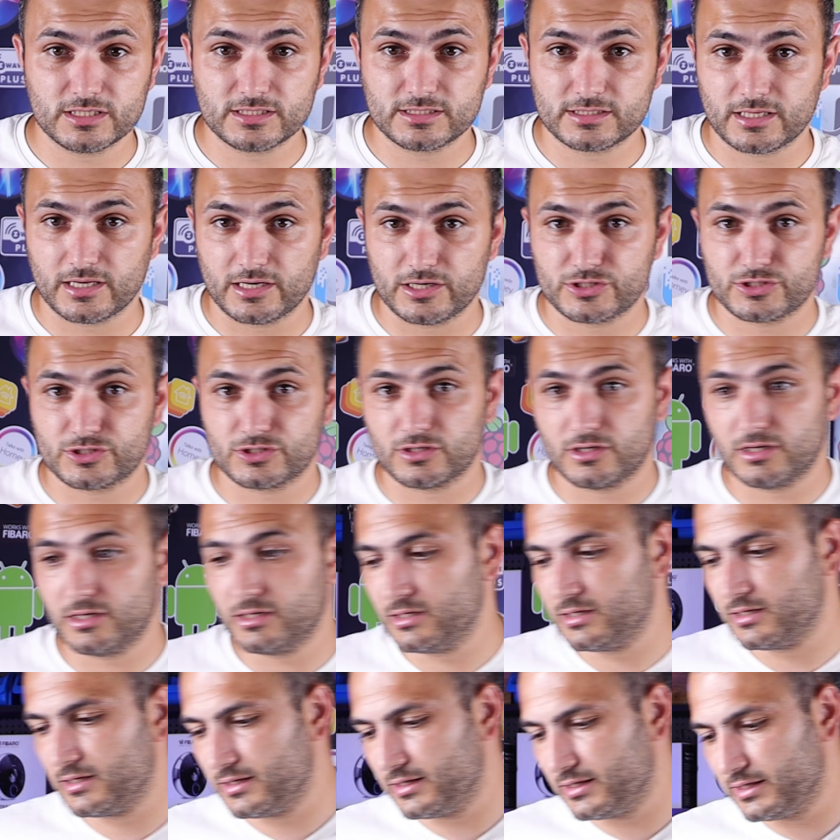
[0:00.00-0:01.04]

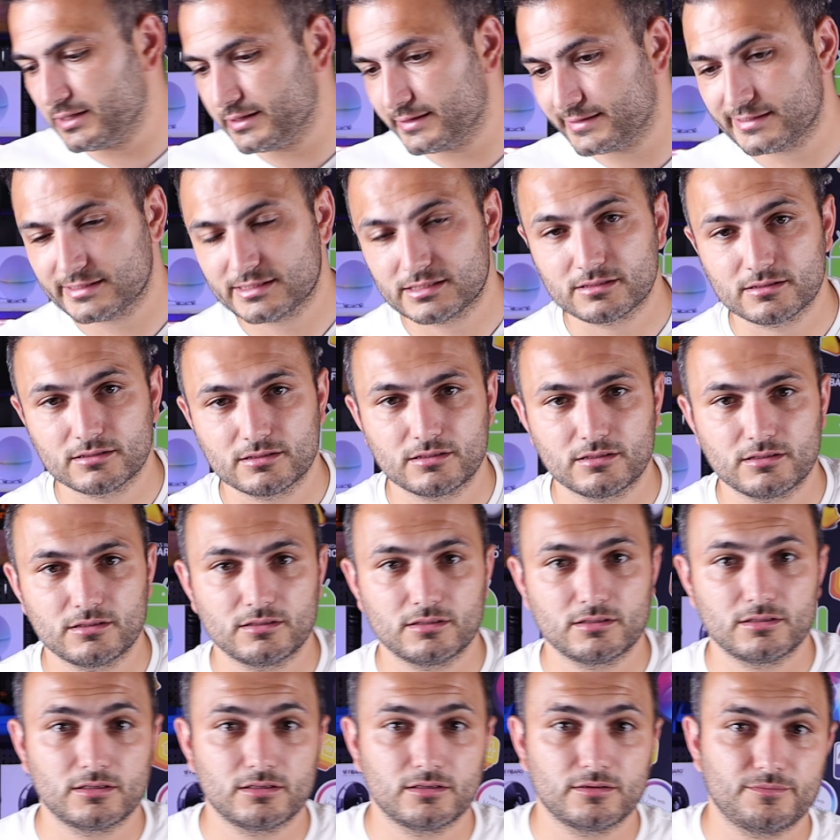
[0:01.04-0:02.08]
station, it's
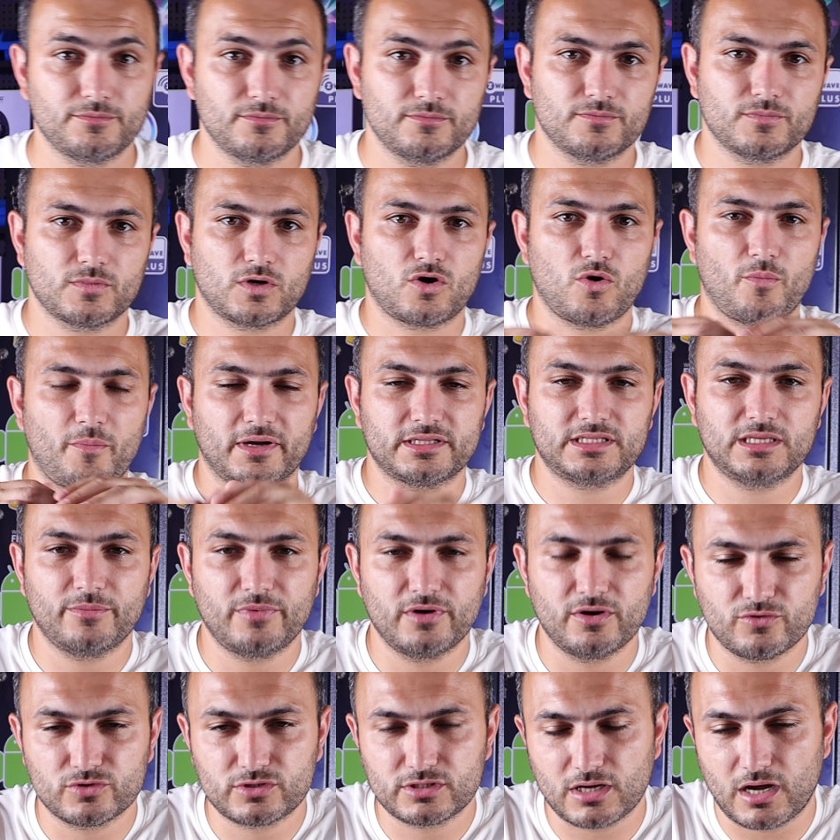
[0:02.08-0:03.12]

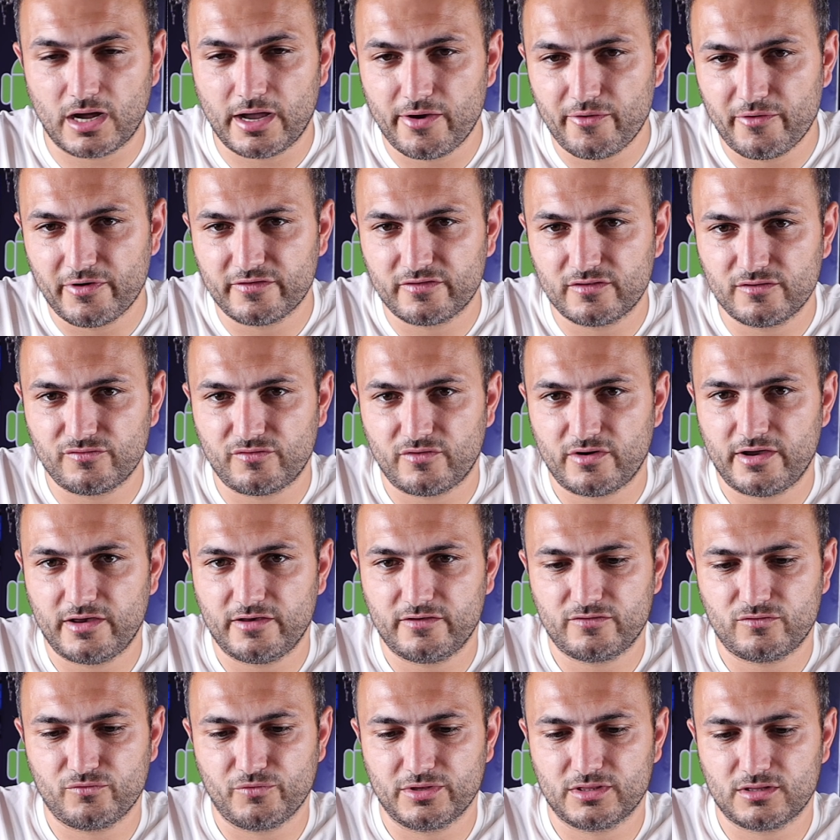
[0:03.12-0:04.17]
compatible with the iOS
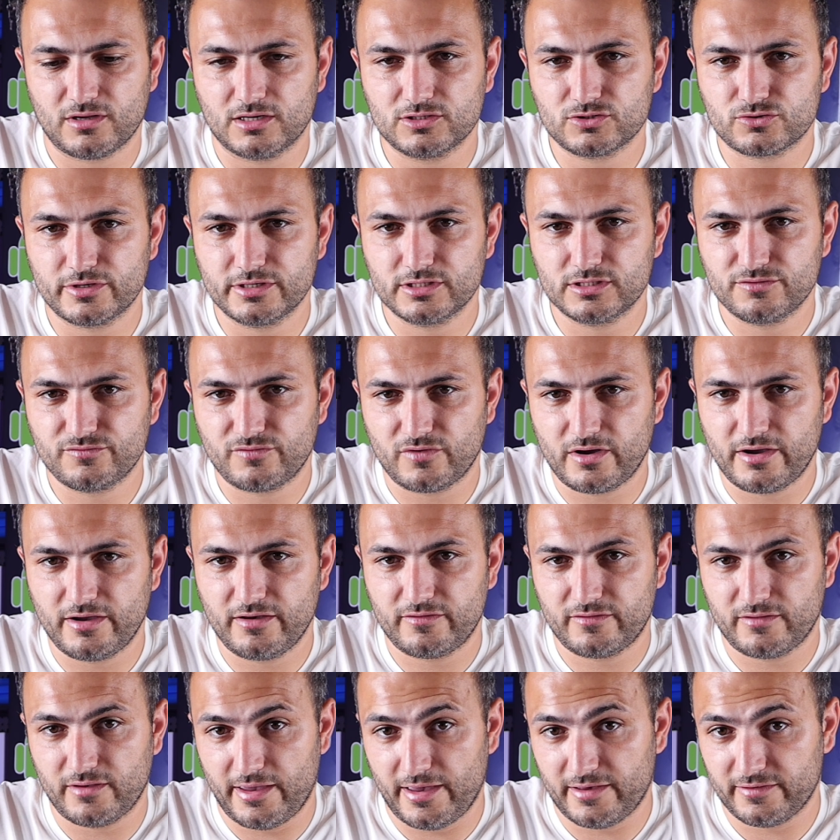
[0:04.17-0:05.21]
device, with Android
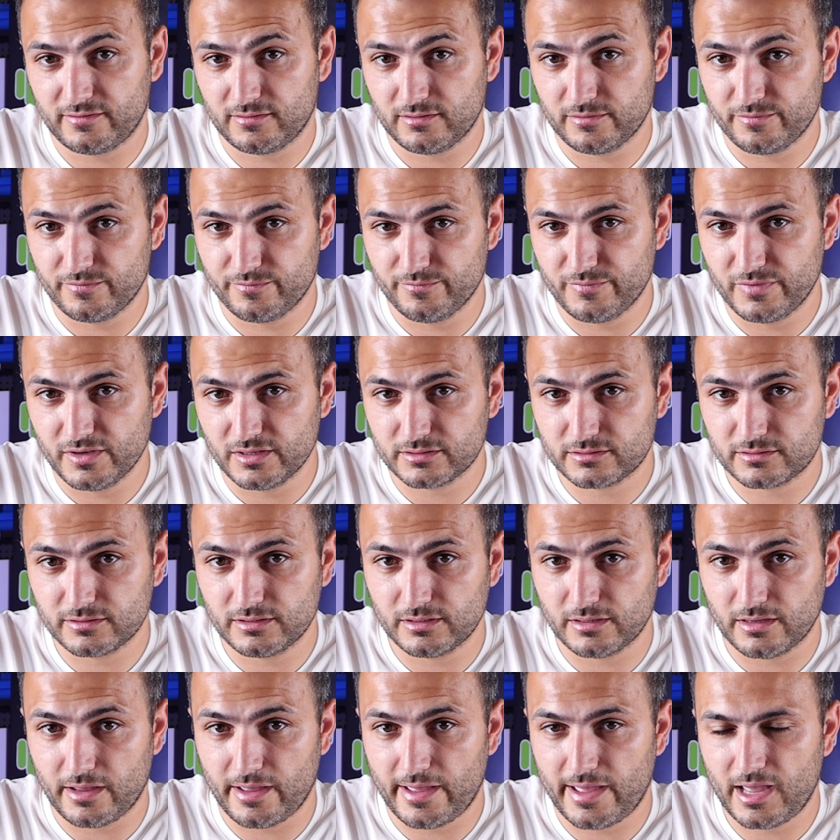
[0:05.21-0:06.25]
device, has a
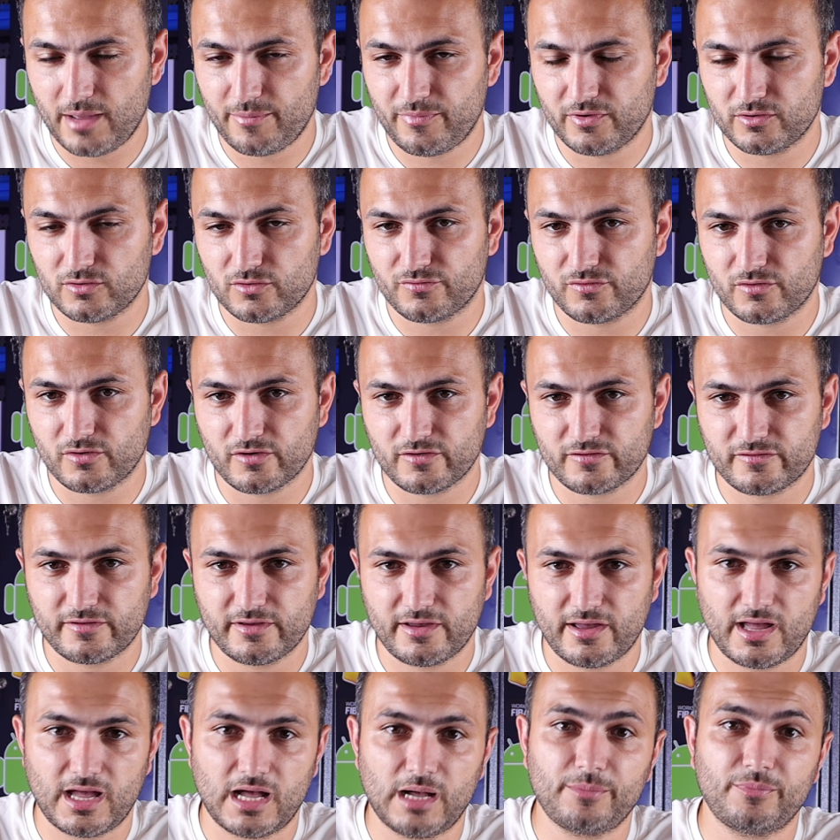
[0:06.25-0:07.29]
built-in app, and of course the
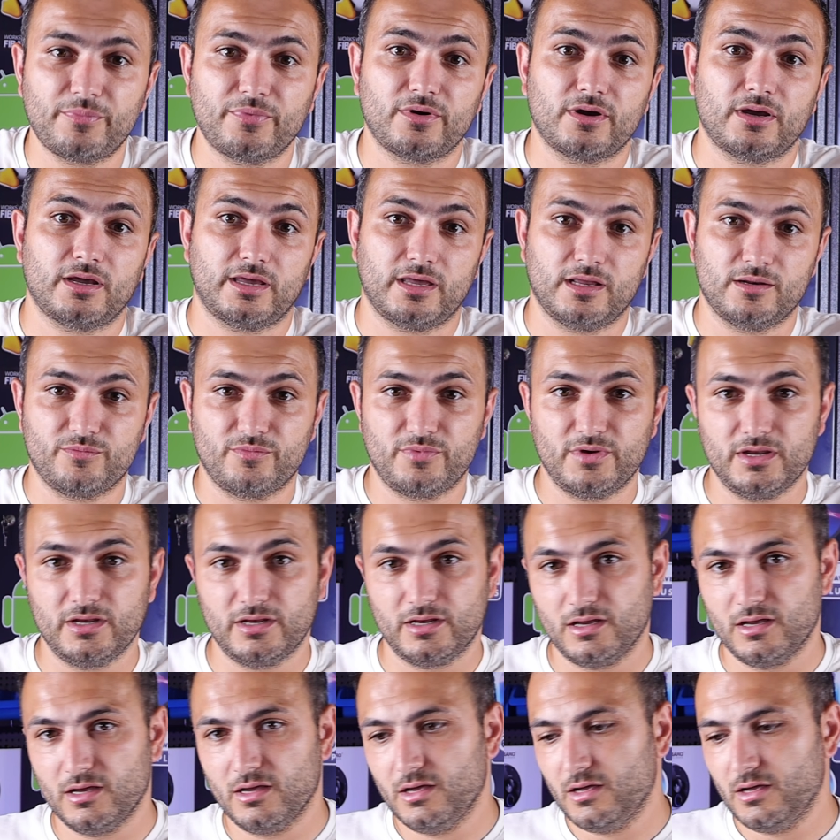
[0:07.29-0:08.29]
app can be